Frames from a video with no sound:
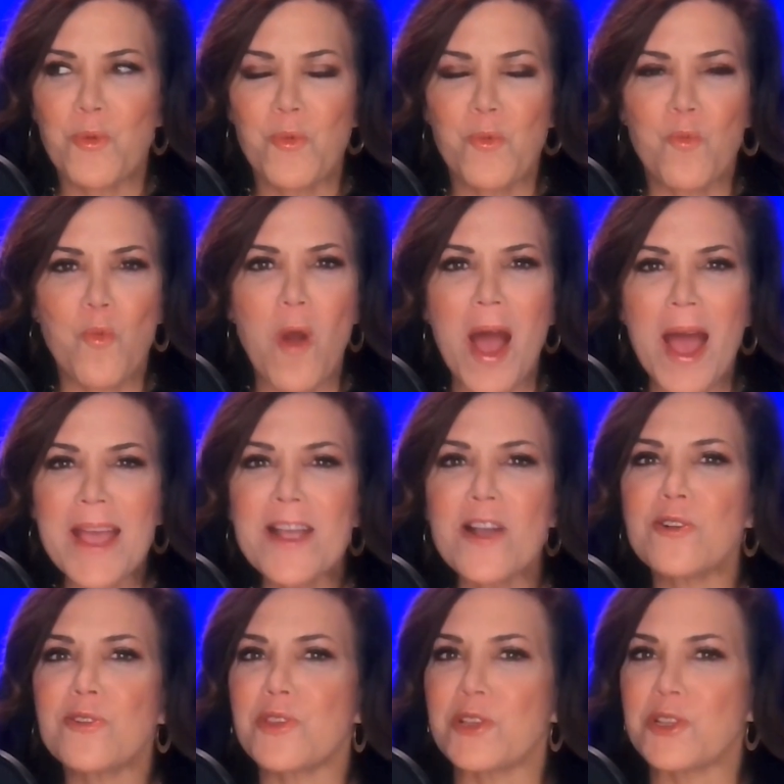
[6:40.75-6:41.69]
Why
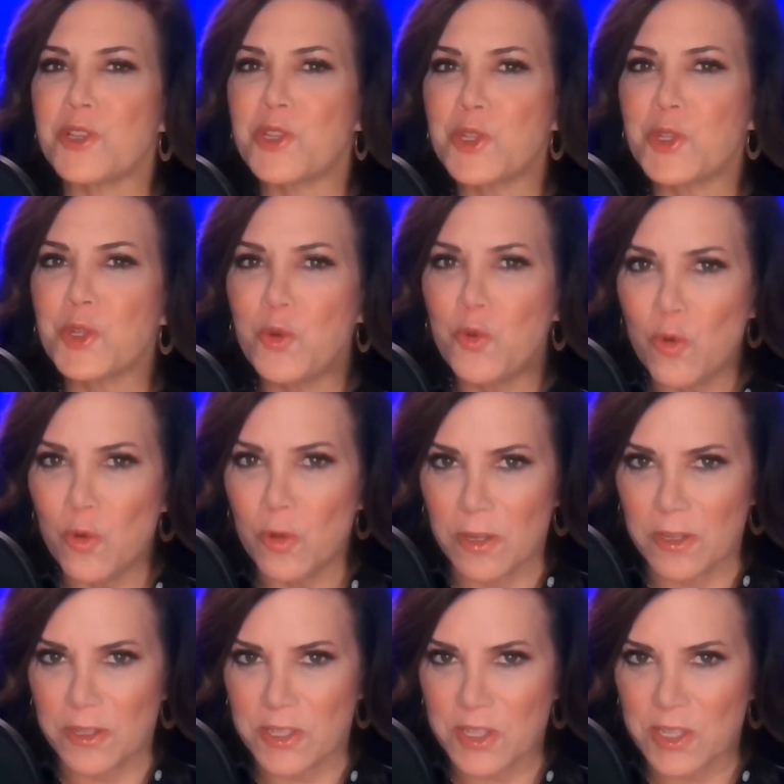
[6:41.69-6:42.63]
are the
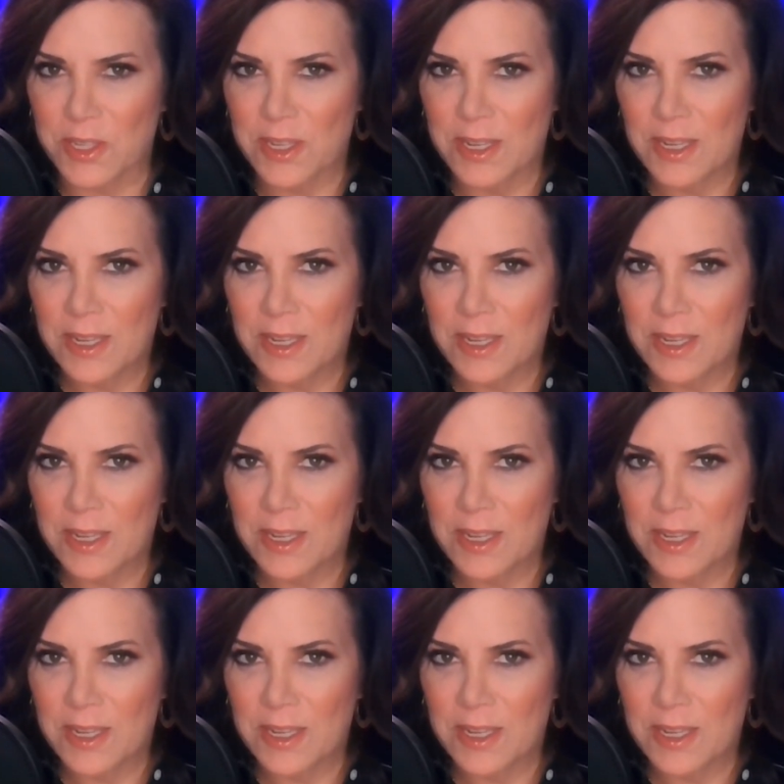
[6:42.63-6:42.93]
schools